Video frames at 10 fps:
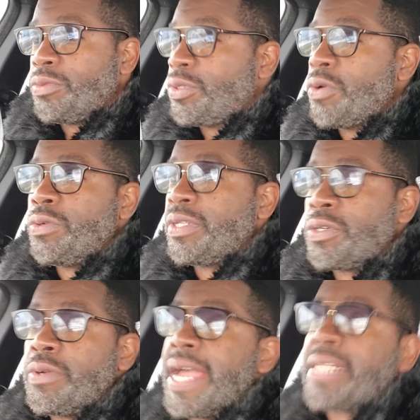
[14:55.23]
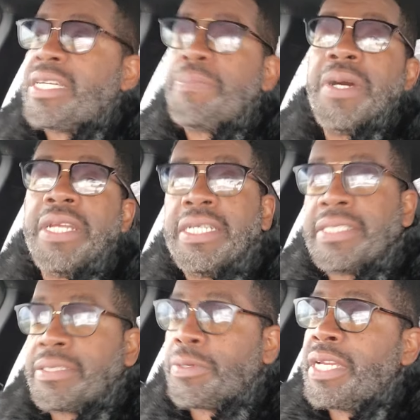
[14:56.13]
Don't act up on
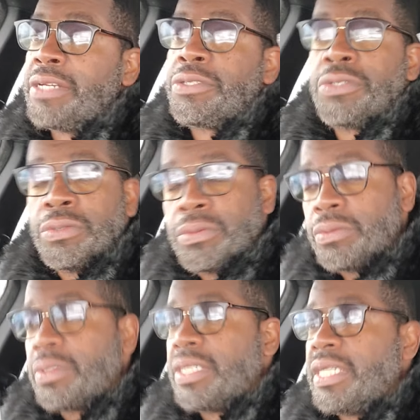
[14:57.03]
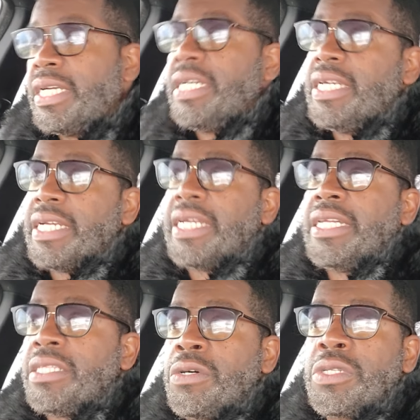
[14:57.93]
us. We're here too.
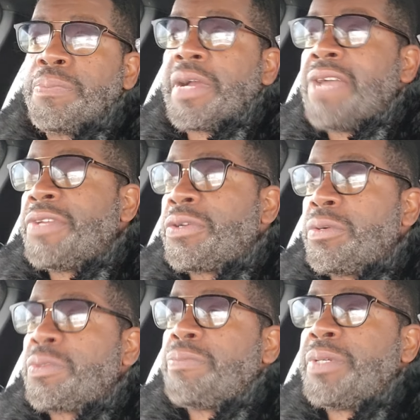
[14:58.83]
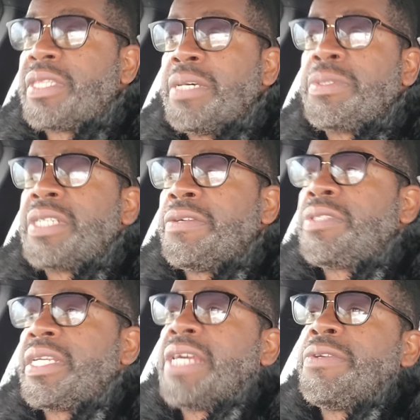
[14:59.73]
And those private groups have put themselves
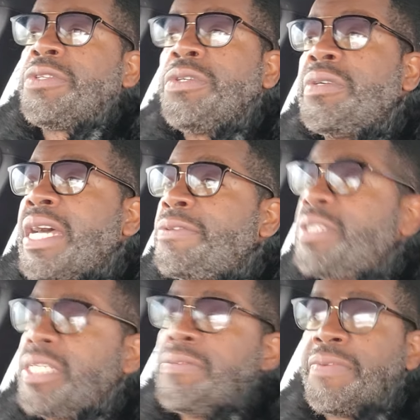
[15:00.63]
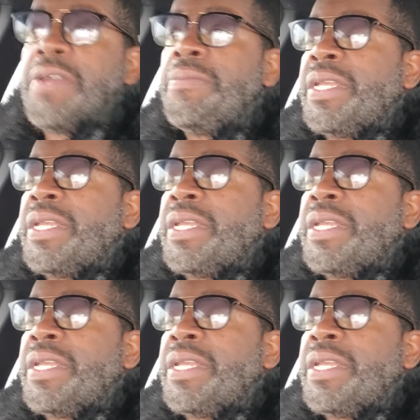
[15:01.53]
together too, and I've seen very